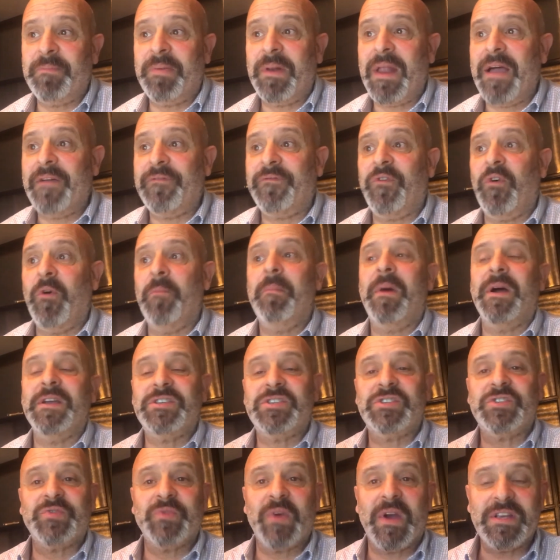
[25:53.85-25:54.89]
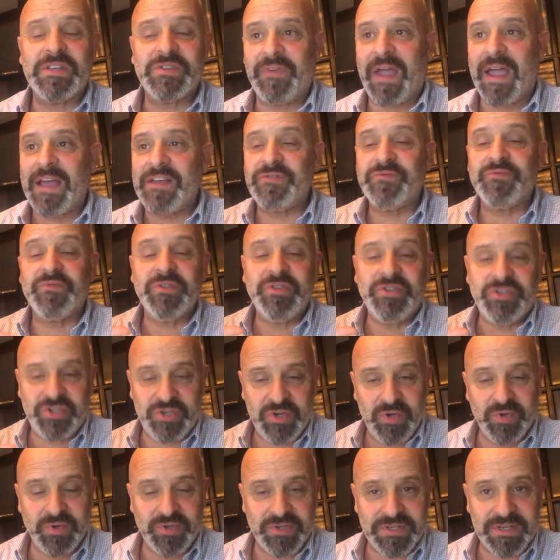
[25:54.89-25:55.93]
platform, my stress has
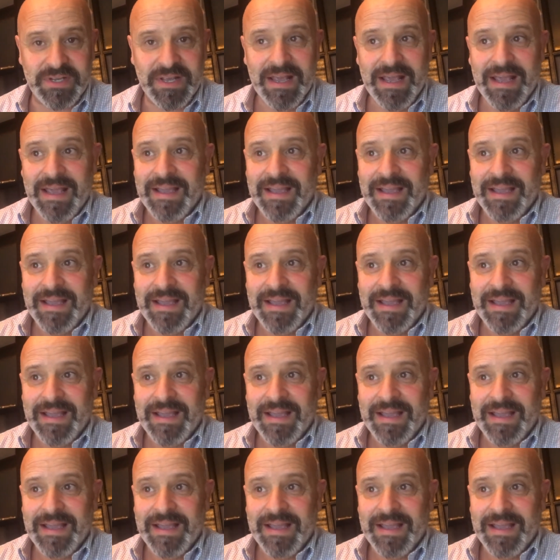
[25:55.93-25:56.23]
reduced